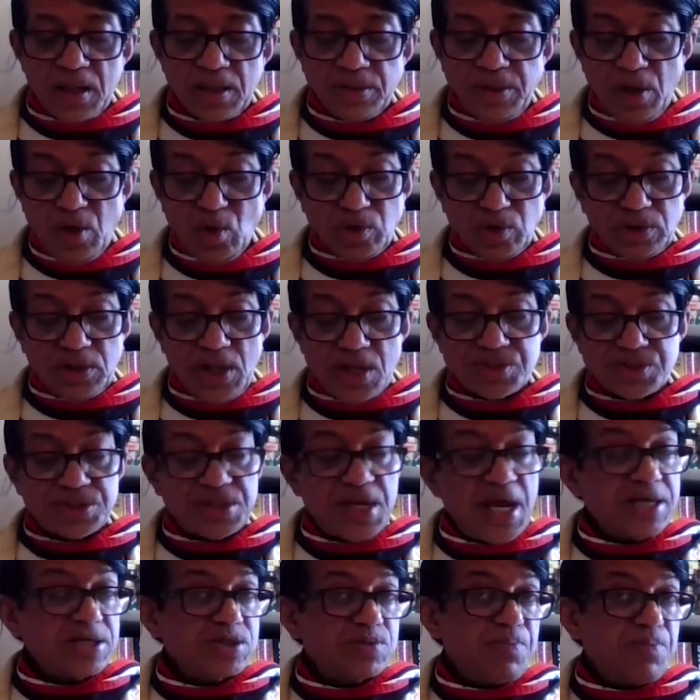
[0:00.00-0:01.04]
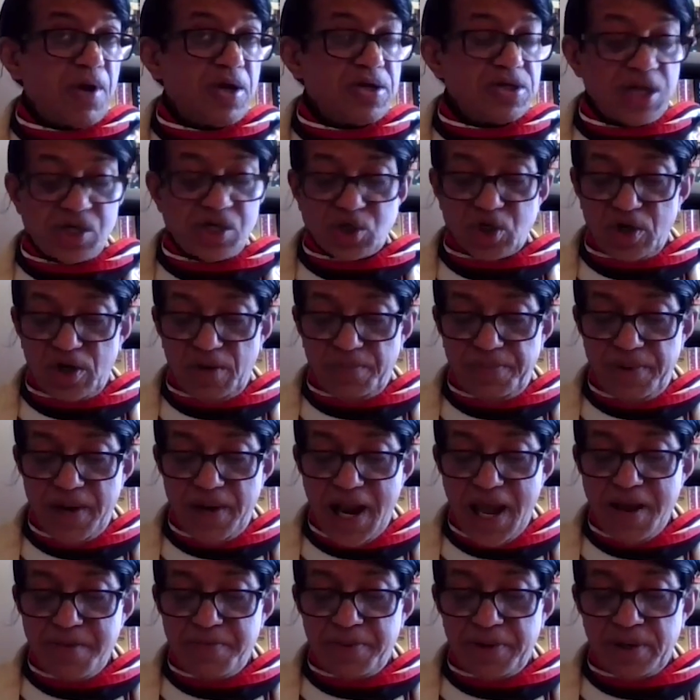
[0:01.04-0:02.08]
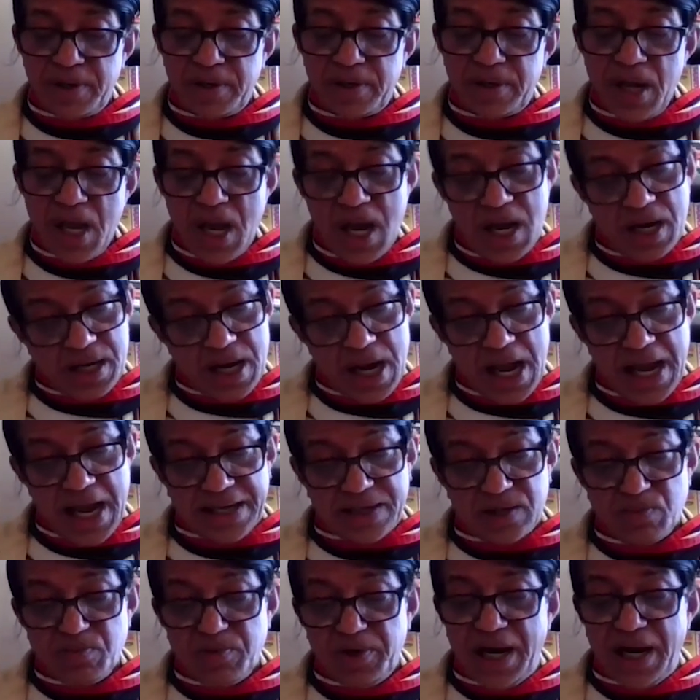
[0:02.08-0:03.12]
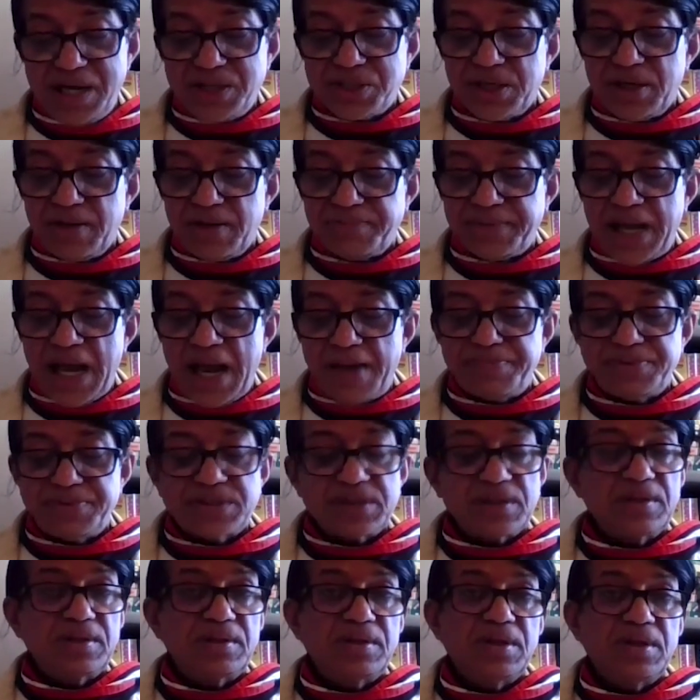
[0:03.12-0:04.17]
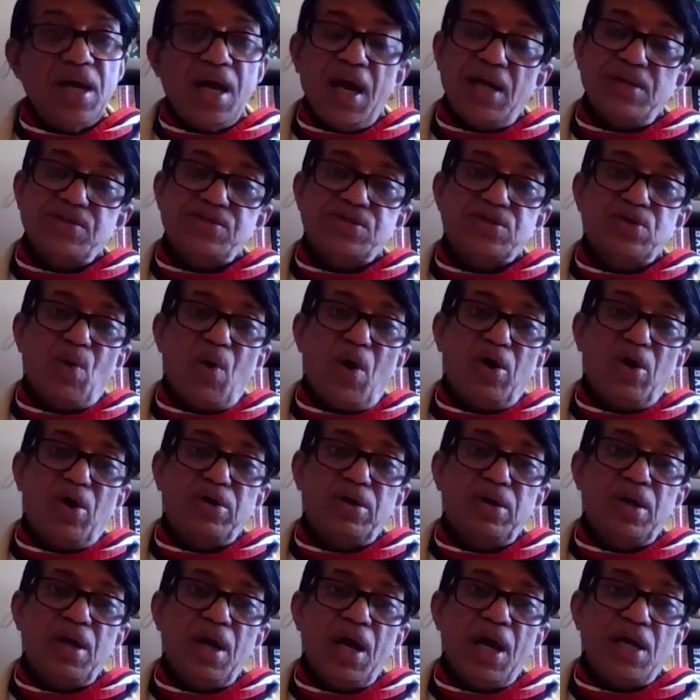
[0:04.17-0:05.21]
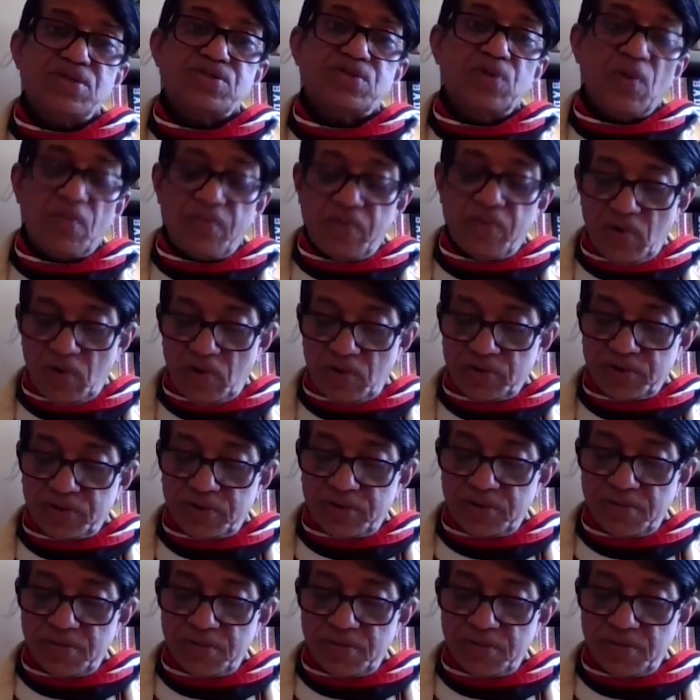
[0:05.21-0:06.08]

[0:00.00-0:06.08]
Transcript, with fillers: The ruthless exploitation of labor and accumulation of capital and so on and so forth.